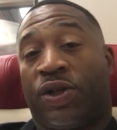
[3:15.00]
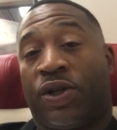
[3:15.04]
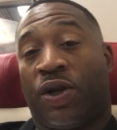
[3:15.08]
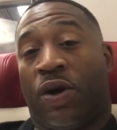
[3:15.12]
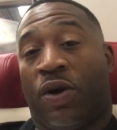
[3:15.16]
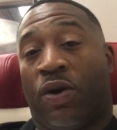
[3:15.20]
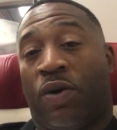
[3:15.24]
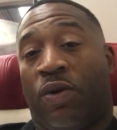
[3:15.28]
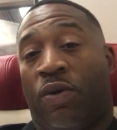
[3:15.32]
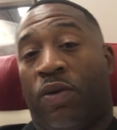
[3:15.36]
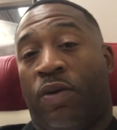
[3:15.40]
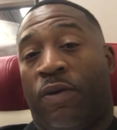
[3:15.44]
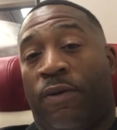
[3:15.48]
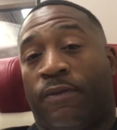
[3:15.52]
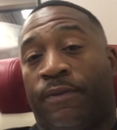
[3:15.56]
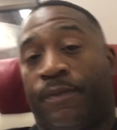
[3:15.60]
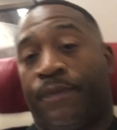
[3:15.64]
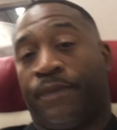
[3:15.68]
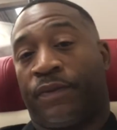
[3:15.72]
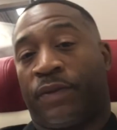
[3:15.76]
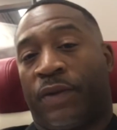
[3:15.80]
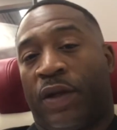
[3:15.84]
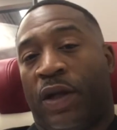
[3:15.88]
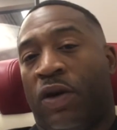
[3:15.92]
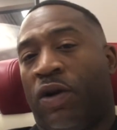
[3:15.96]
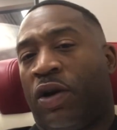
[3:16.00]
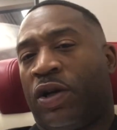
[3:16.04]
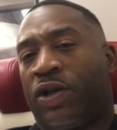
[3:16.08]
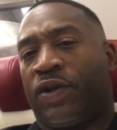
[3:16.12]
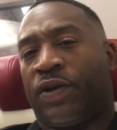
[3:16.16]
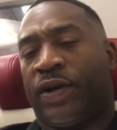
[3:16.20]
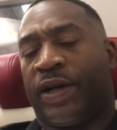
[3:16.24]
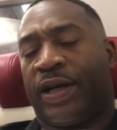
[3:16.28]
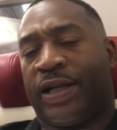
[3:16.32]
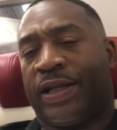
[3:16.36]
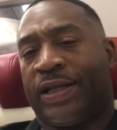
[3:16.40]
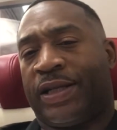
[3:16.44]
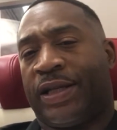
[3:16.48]
So you're
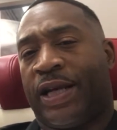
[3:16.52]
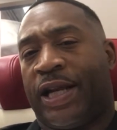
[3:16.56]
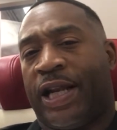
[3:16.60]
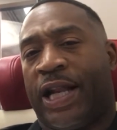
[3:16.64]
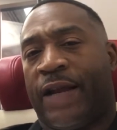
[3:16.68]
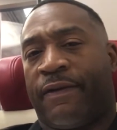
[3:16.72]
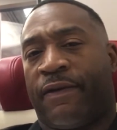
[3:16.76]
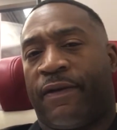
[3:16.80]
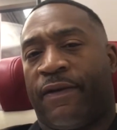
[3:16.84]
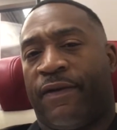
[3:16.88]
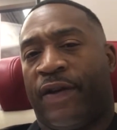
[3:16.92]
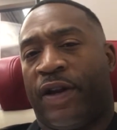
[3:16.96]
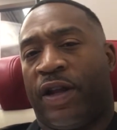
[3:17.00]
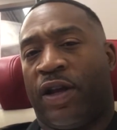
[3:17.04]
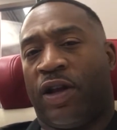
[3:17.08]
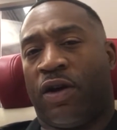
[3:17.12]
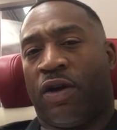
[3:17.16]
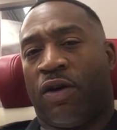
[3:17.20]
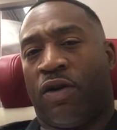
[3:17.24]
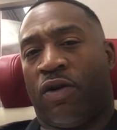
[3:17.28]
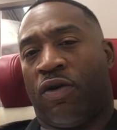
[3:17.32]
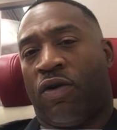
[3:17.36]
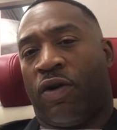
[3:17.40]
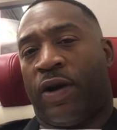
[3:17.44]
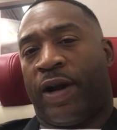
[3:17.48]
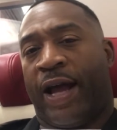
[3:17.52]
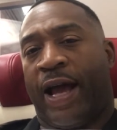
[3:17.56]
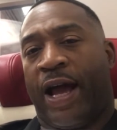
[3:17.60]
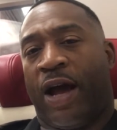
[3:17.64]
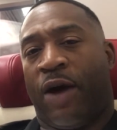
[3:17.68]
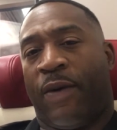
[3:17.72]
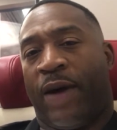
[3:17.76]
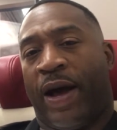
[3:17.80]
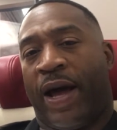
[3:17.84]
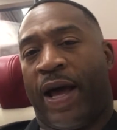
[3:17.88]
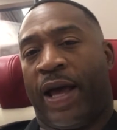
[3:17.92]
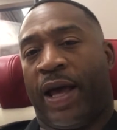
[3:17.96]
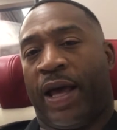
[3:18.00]
also going to see another video on
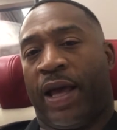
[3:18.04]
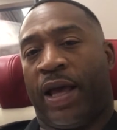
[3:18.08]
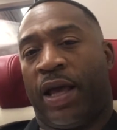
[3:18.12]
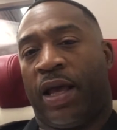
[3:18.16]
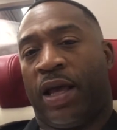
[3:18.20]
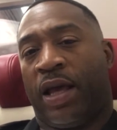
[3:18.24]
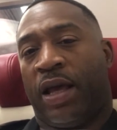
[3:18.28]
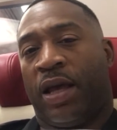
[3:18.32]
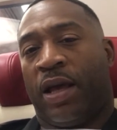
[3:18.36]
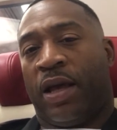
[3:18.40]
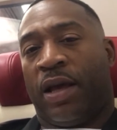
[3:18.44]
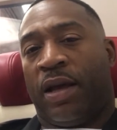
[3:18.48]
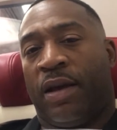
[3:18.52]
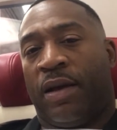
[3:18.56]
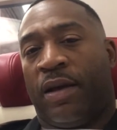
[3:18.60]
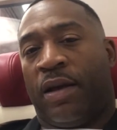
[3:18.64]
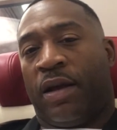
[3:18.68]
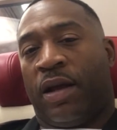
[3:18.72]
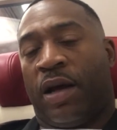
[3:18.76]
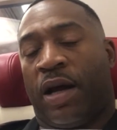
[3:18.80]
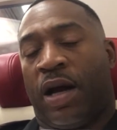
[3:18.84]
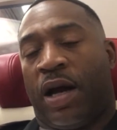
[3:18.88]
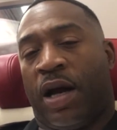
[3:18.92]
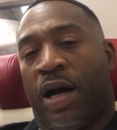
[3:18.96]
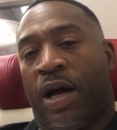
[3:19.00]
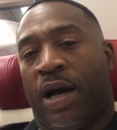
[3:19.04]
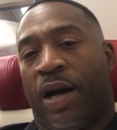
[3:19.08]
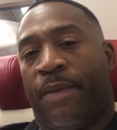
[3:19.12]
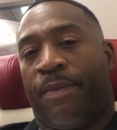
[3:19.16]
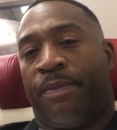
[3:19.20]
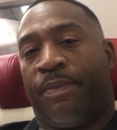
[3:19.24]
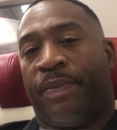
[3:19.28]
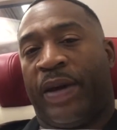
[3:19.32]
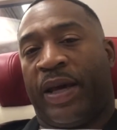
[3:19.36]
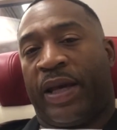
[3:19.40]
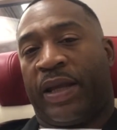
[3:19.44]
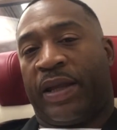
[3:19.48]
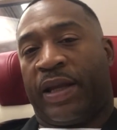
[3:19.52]
how I
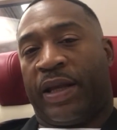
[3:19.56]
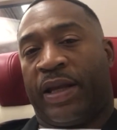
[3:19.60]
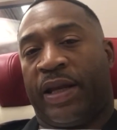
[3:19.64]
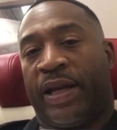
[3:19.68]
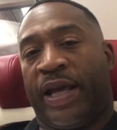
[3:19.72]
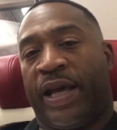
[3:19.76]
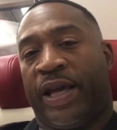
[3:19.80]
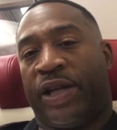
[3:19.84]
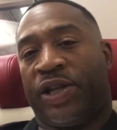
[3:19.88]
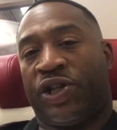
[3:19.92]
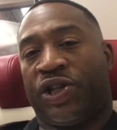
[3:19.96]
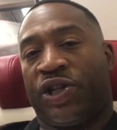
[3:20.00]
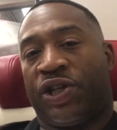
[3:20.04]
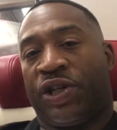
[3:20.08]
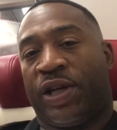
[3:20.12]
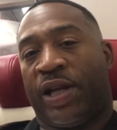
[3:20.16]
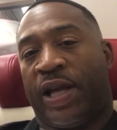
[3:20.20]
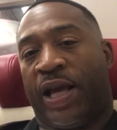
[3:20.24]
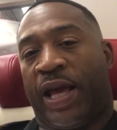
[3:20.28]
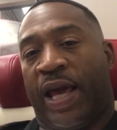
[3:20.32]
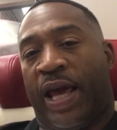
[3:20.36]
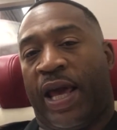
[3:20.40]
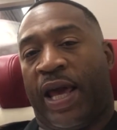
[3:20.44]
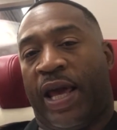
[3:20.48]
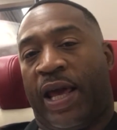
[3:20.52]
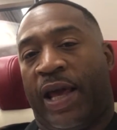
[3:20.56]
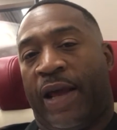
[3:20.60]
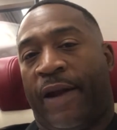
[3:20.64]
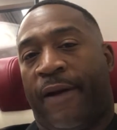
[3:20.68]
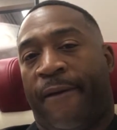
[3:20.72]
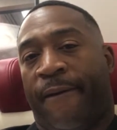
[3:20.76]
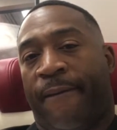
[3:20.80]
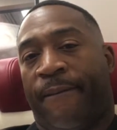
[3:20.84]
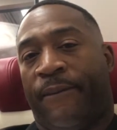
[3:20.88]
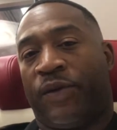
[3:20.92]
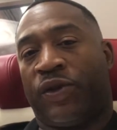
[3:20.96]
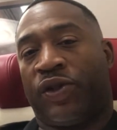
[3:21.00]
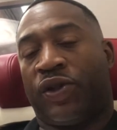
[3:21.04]
picked the niche
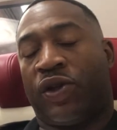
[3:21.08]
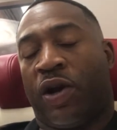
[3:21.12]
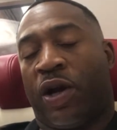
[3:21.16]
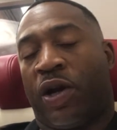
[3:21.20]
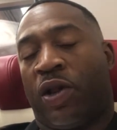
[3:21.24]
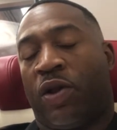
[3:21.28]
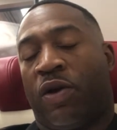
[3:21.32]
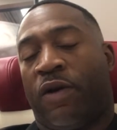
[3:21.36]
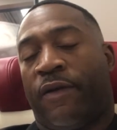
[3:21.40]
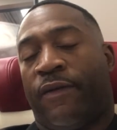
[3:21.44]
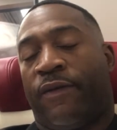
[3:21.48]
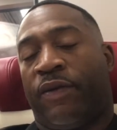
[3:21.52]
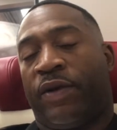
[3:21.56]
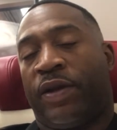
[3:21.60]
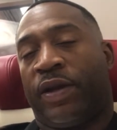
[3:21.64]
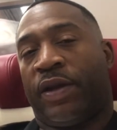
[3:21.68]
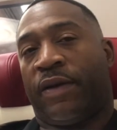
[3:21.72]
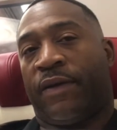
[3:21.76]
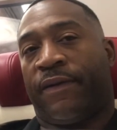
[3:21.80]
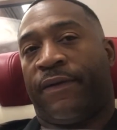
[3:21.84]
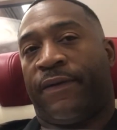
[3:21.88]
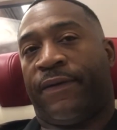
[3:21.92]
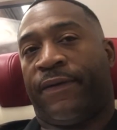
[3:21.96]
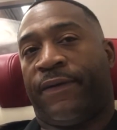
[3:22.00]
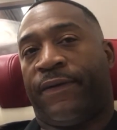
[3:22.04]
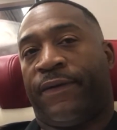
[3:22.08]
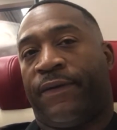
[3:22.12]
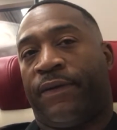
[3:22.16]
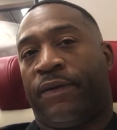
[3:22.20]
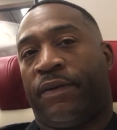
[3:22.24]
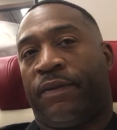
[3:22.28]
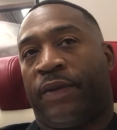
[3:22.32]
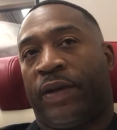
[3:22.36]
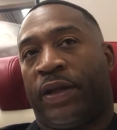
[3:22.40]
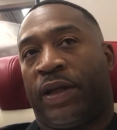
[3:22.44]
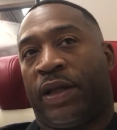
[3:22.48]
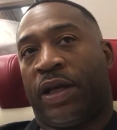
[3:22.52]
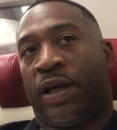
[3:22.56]
and started off with the
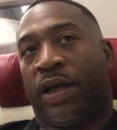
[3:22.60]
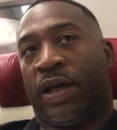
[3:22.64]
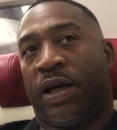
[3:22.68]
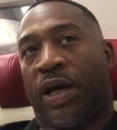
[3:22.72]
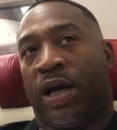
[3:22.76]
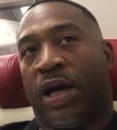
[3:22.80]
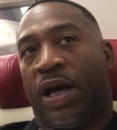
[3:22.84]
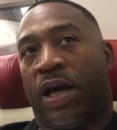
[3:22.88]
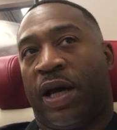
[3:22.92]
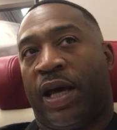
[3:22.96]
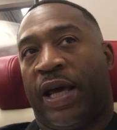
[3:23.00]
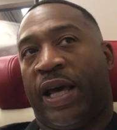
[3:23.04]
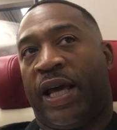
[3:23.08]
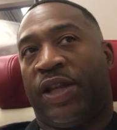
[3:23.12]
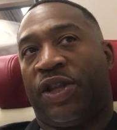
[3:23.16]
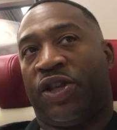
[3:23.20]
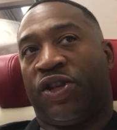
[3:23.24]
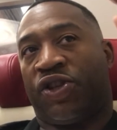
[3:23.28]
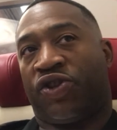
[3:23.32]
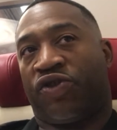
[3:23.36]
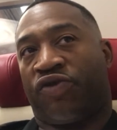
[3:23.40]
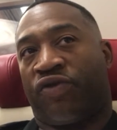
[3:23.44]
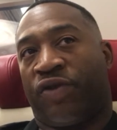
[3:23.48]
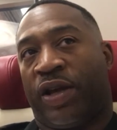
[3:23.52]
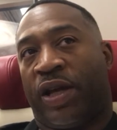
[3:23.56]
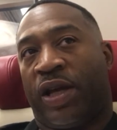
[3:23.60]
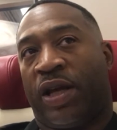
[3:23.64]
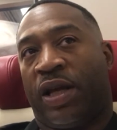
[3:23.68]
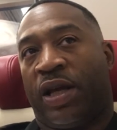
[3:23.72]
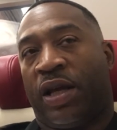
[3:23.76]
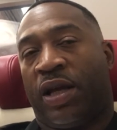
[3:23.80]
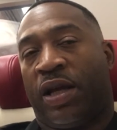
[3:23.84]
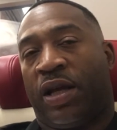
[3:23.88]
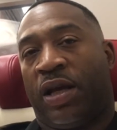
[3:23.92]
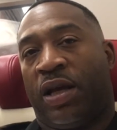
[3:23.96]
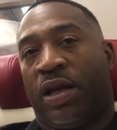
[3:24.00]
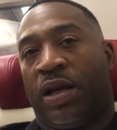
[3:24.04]
industry